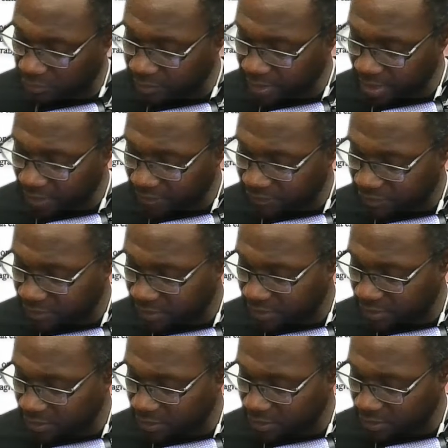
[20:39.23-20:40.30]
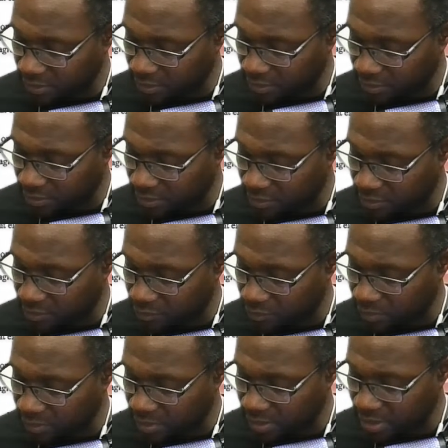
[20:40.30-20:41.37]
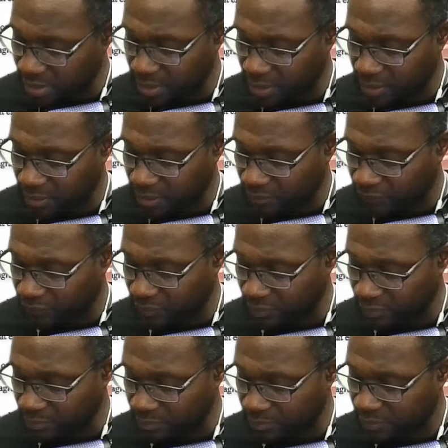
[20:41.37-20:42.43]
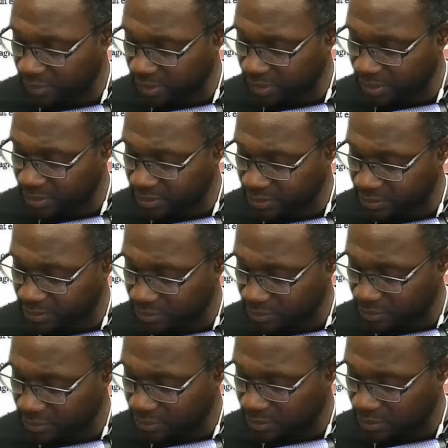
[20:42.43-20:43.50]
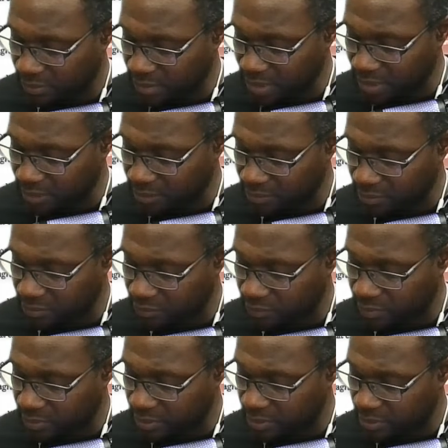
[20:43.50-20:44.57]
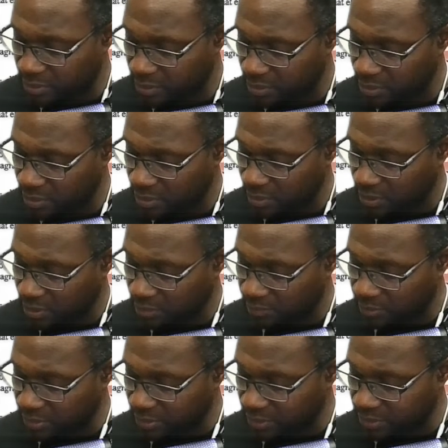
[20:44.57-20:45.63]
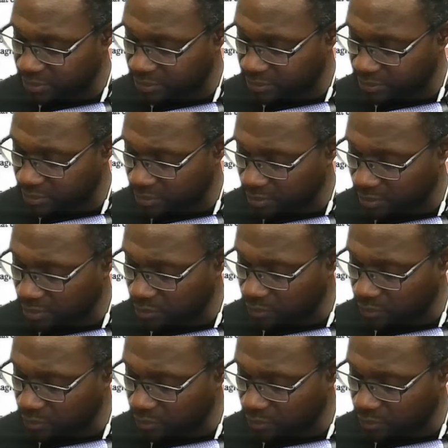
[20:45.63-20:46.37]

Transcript: So we have T is 1/2 ms dot squared plus